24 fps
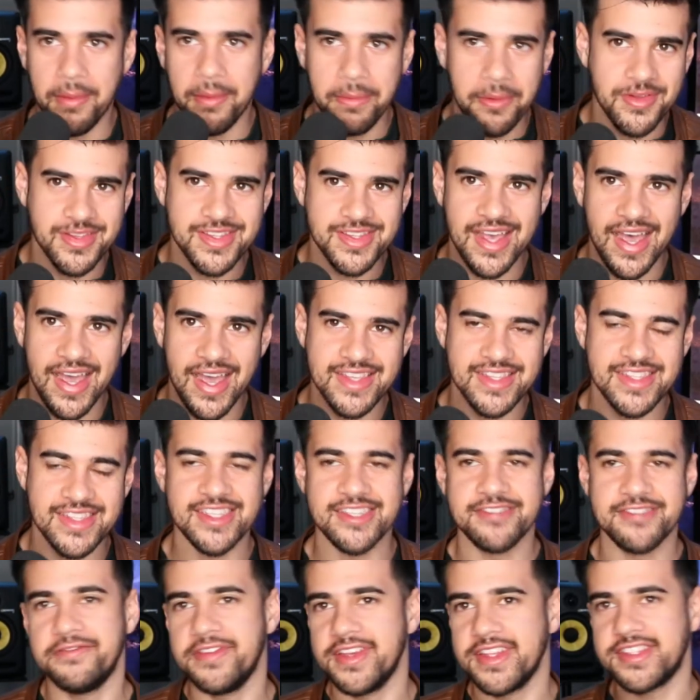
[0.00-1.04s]
sizes
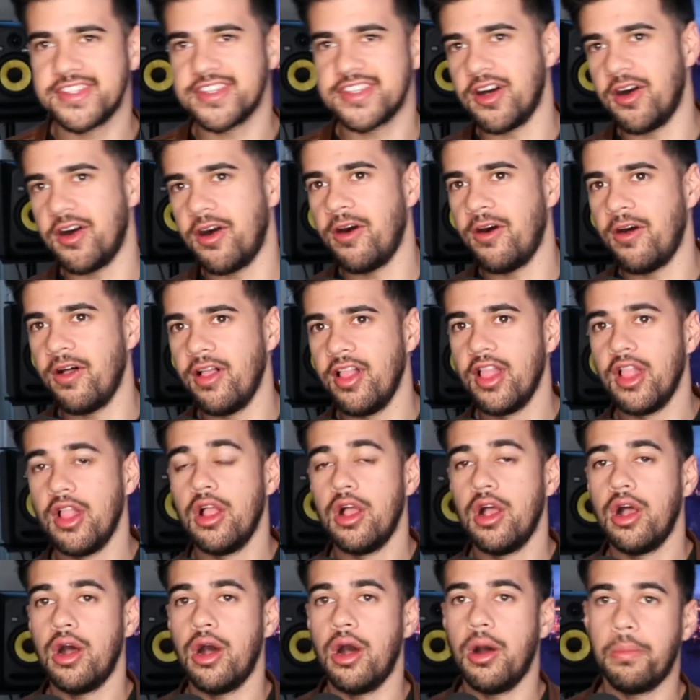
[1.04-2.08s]
fits all
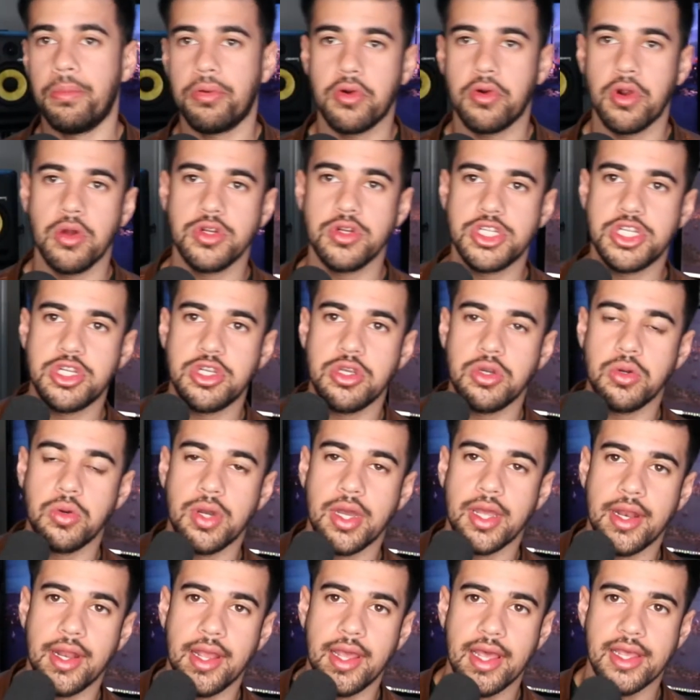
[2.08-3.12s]
approach to
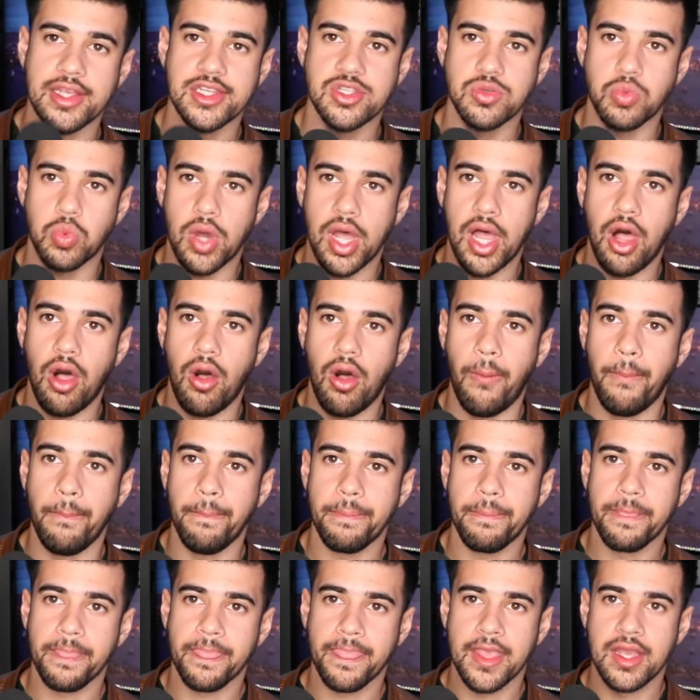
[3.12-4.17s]
it as well.
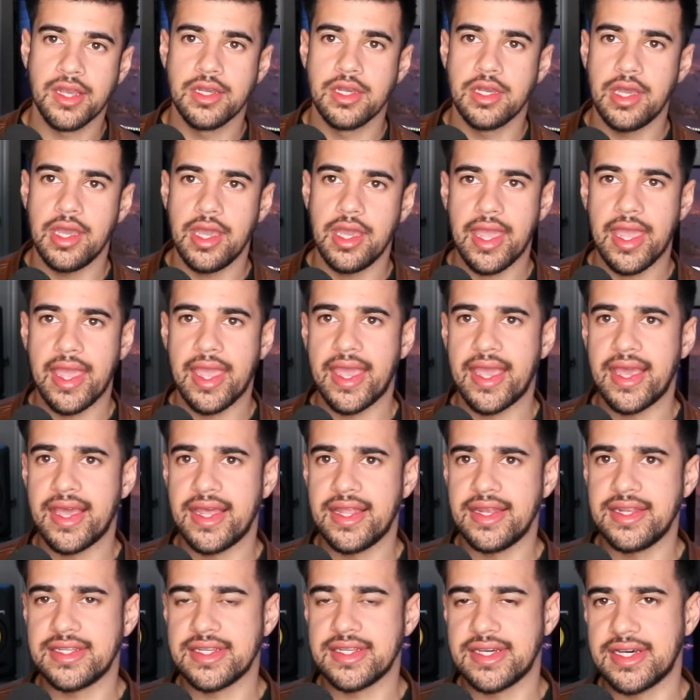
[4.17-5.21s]

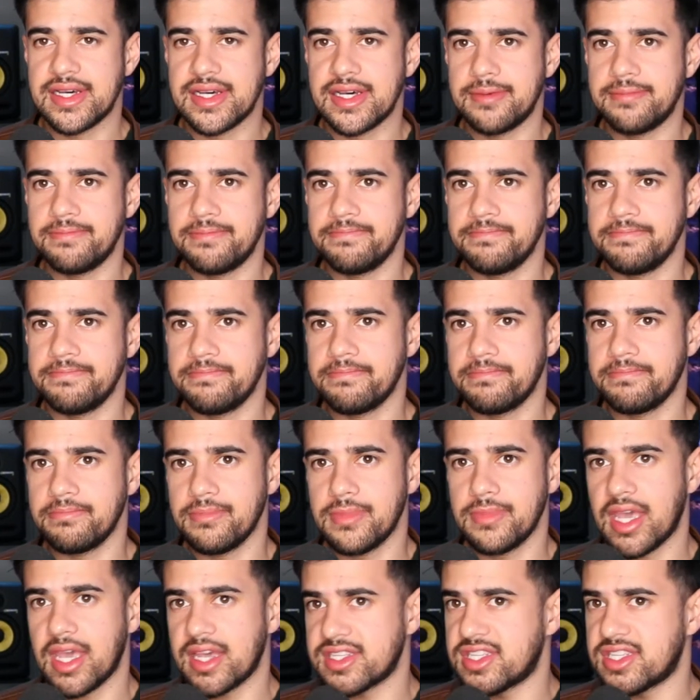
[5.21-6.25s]
And um,
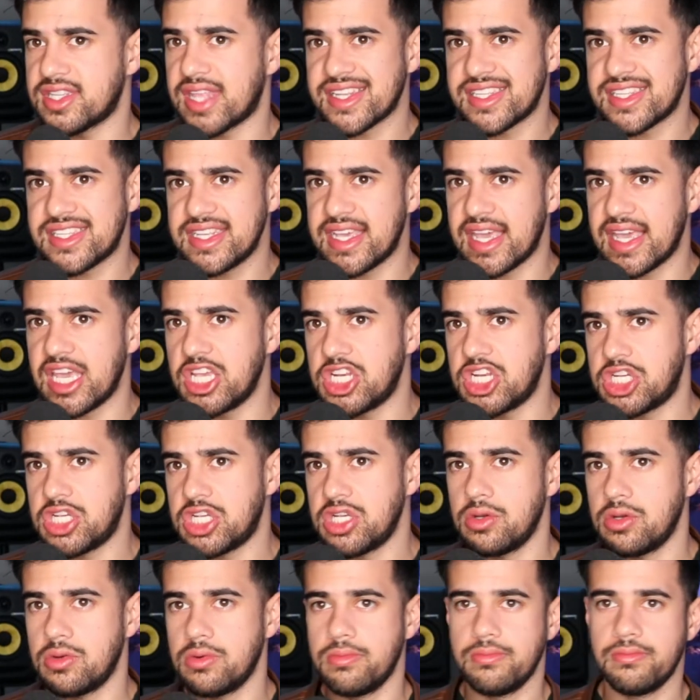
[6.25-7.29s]
yeah, so that's the
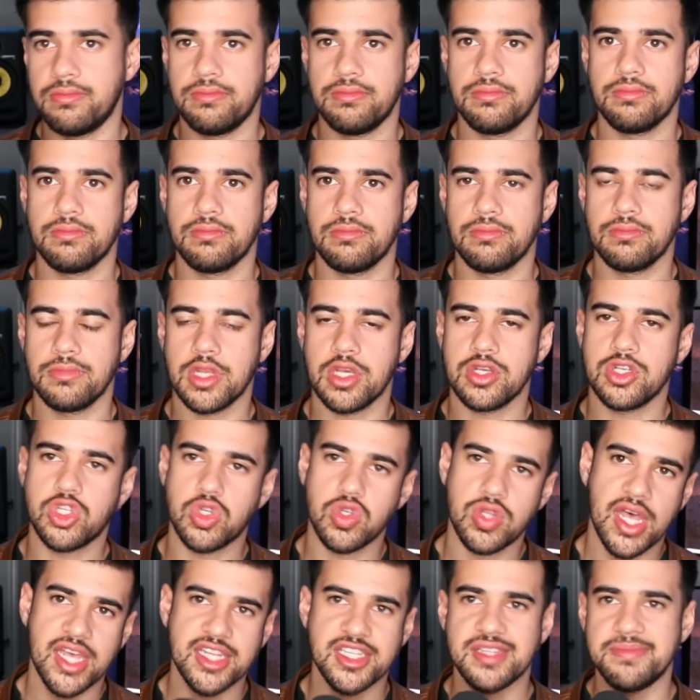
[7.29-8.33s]
issue. So
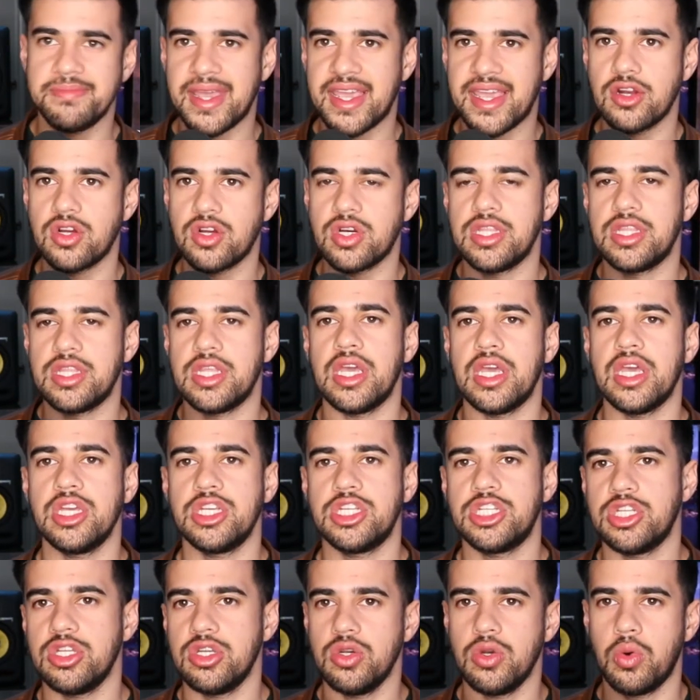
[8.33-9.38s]
that's mainly the
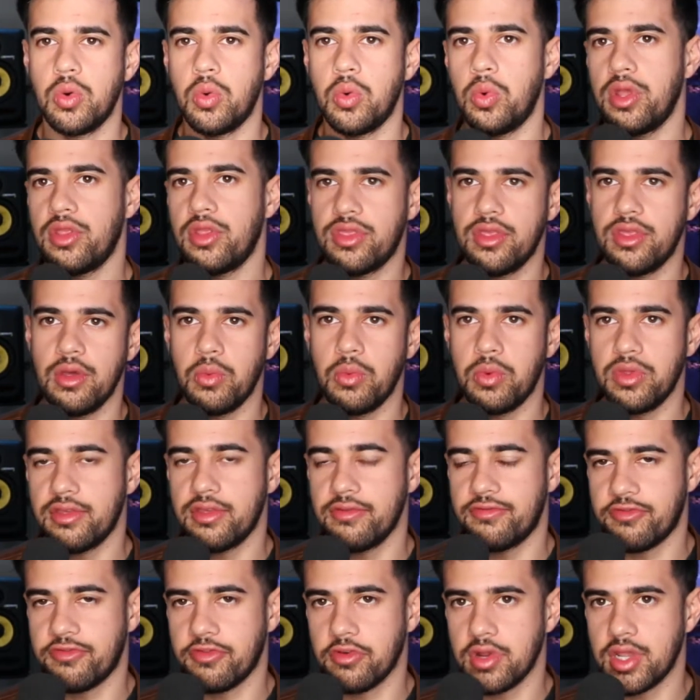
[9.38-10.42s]
issue with with the
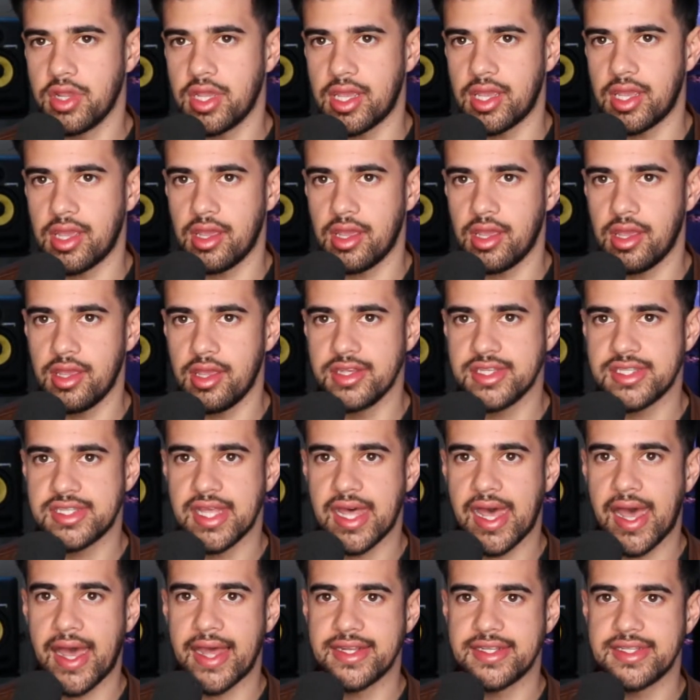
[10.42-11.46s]
free is
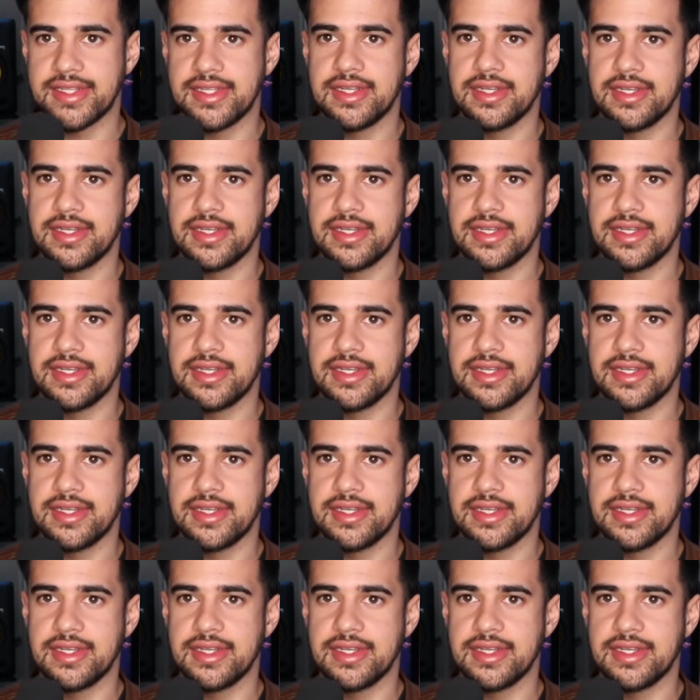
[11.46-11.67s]
that